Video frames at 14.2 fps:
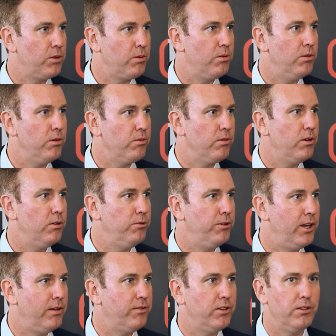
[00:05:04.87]
are through the roof
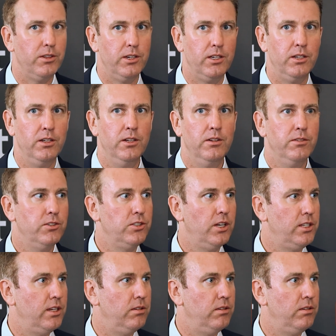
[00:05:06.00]
after they shut